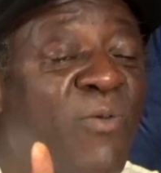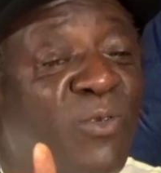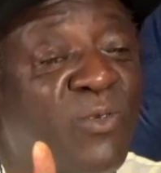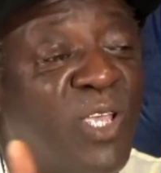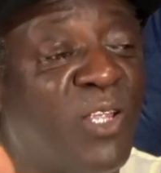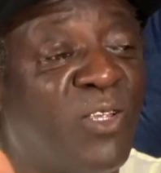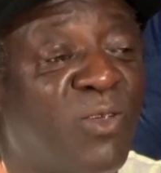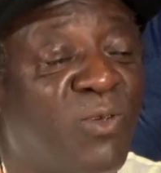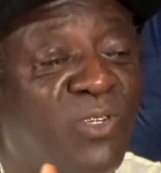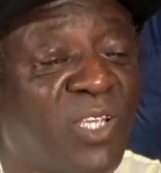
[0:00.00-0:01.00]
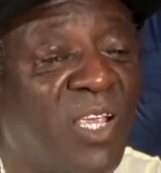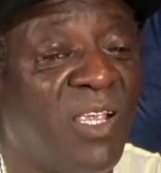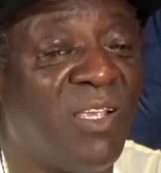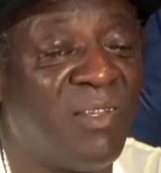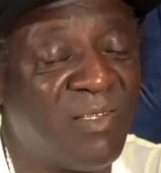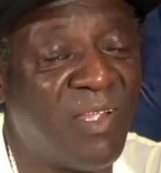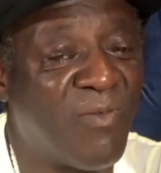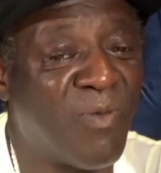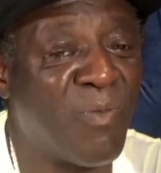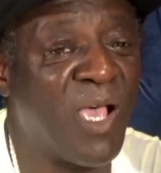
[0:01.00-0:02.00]
said QC,
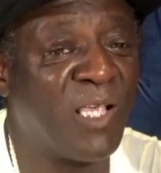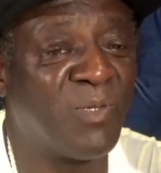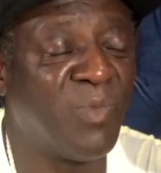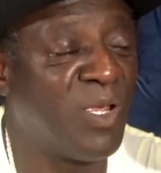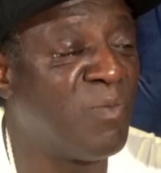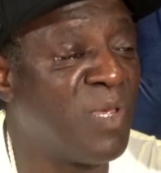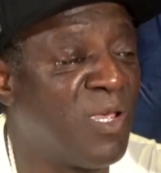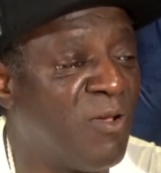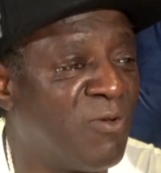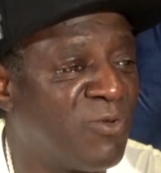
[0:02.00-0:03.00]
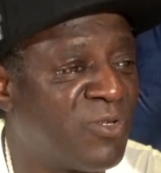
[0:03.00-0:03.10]
reminds me of the Migos.